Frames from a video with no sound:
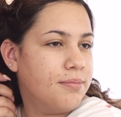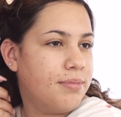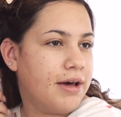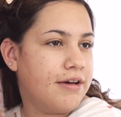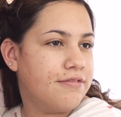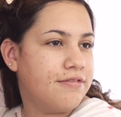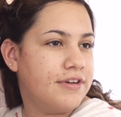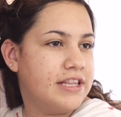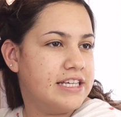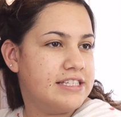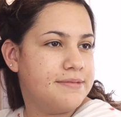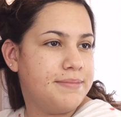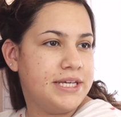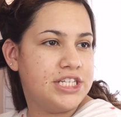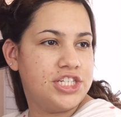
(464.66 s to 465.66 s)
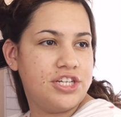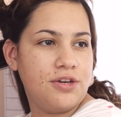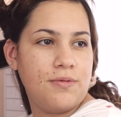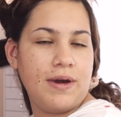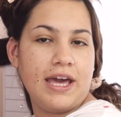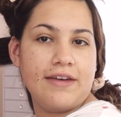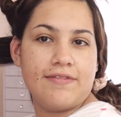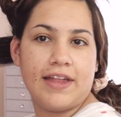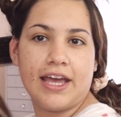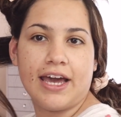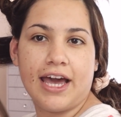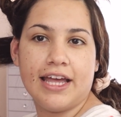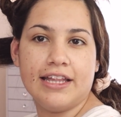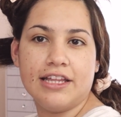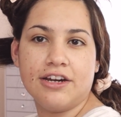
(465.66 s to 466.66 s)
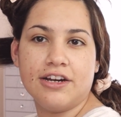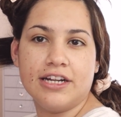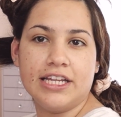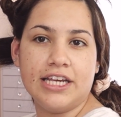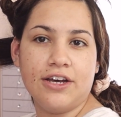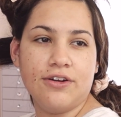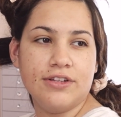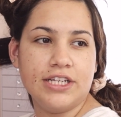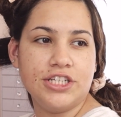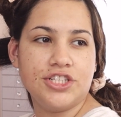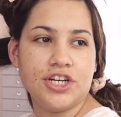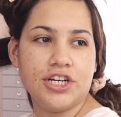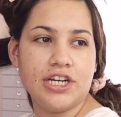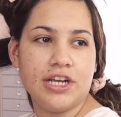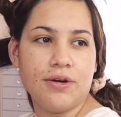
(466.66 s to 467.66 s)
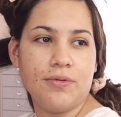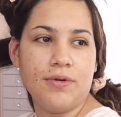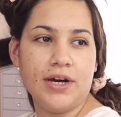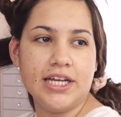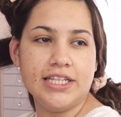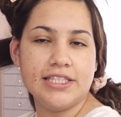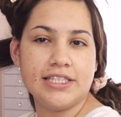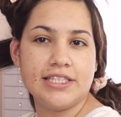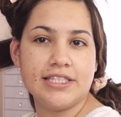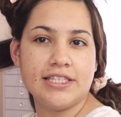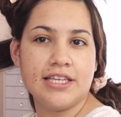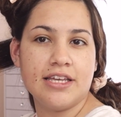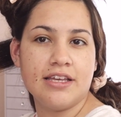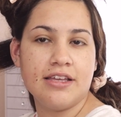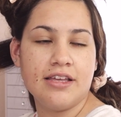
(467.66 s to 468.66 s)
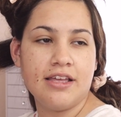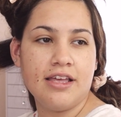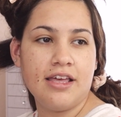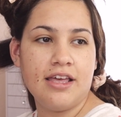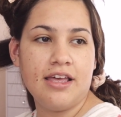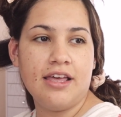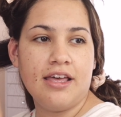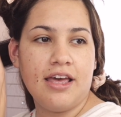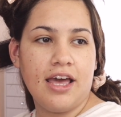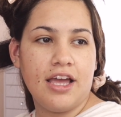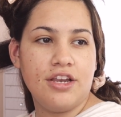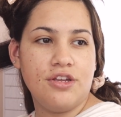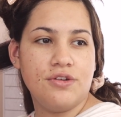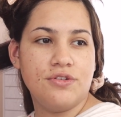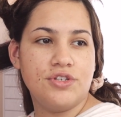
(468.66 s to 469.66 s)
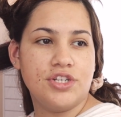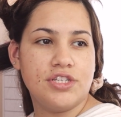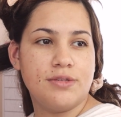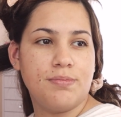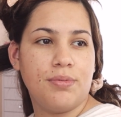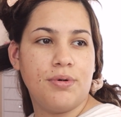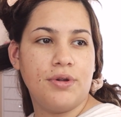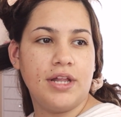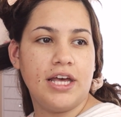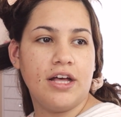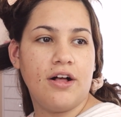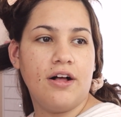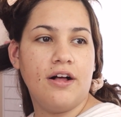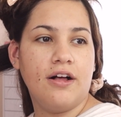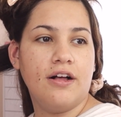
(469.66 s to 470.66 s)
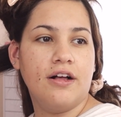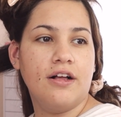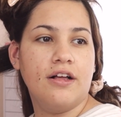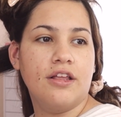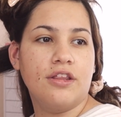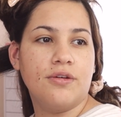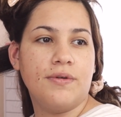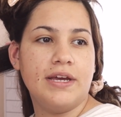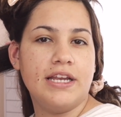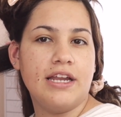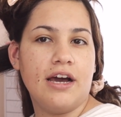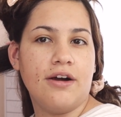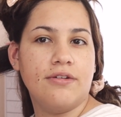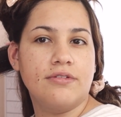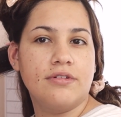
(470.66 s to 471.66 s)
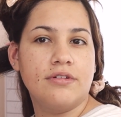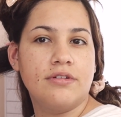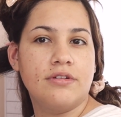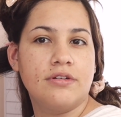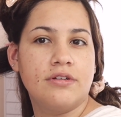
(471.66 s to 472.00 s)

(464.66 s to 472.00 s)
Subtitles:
But for this beachy wave, like I literally only turned it once, and you just pull it all the way down.